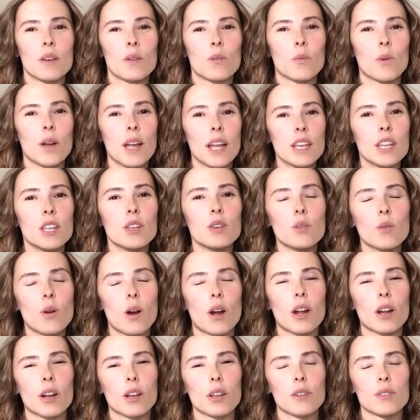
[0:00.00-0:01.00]
when you
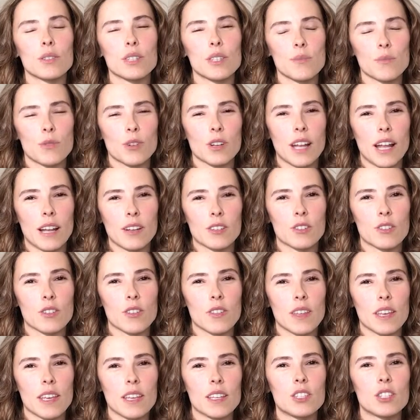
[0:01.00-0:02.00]
are using more natural
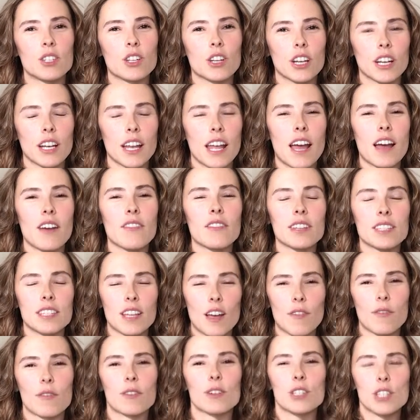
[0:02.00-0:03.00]
things, you're going to have a
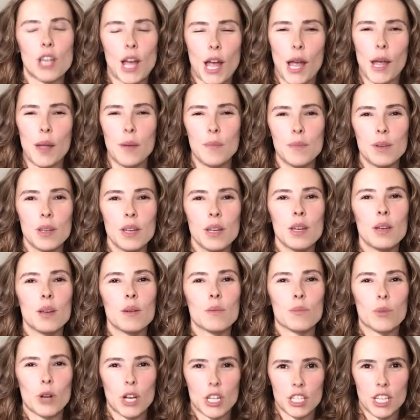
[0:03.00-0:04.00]
tougher time
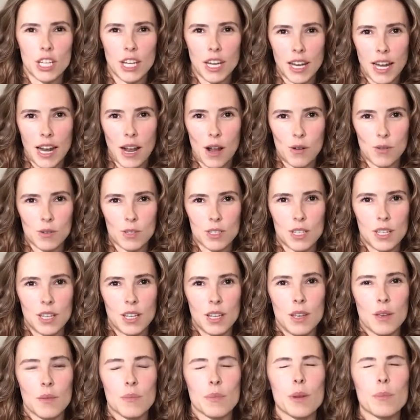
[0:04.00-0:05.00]
brushing it out.
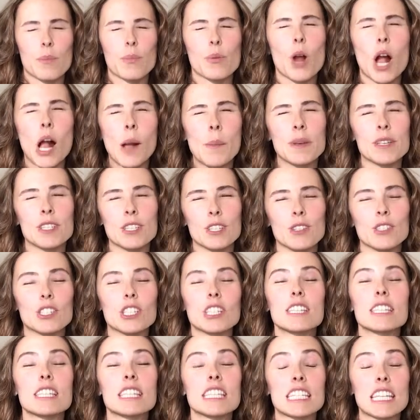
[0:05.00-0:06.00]
But I promise you,
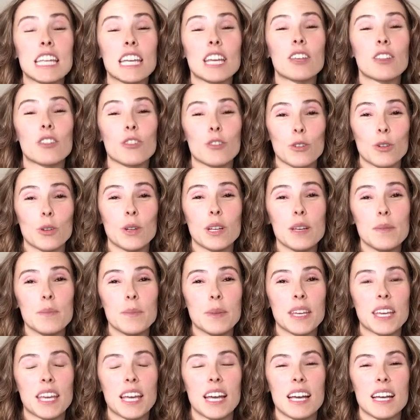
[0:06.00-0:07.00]
just stick through it
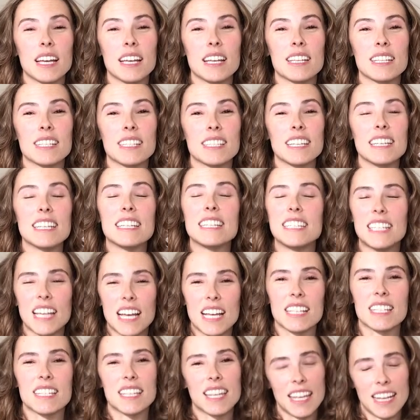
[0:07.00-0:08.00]
because it
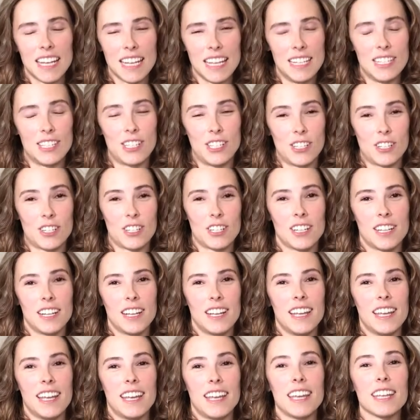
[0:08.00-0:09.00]
does get easier.
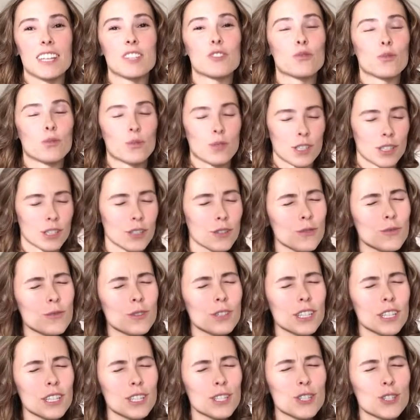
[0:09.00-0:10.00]
It's really,
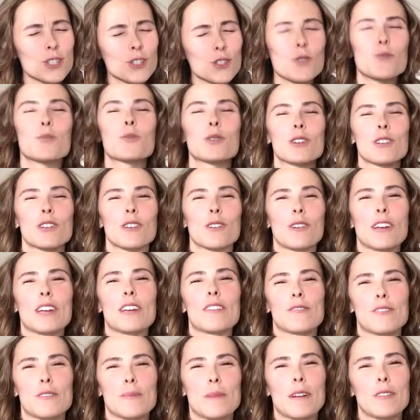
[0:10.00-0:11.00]
really super
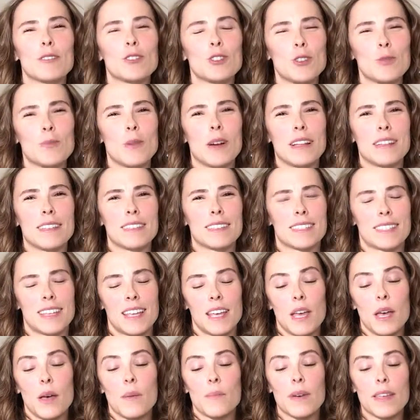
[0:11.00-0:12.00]
annoying for about 2 months.
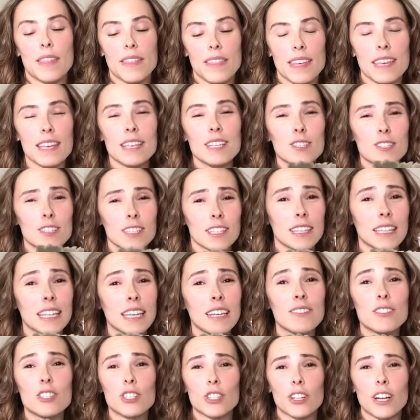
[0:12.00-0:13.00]
But this
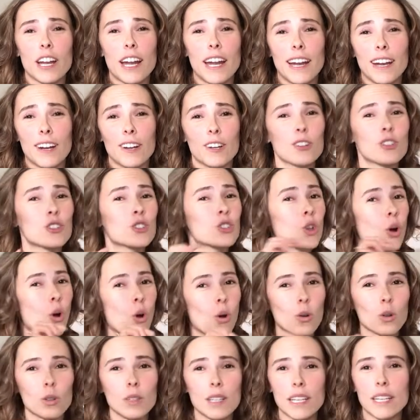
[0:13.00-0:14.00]
leaves your hair
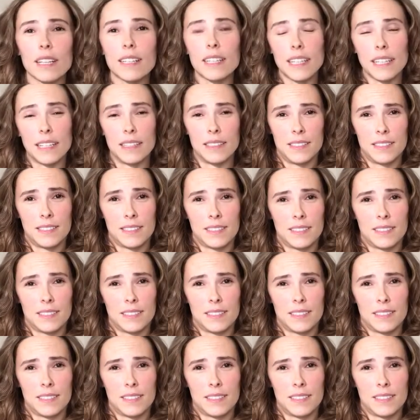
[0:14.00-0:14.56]
totally clean.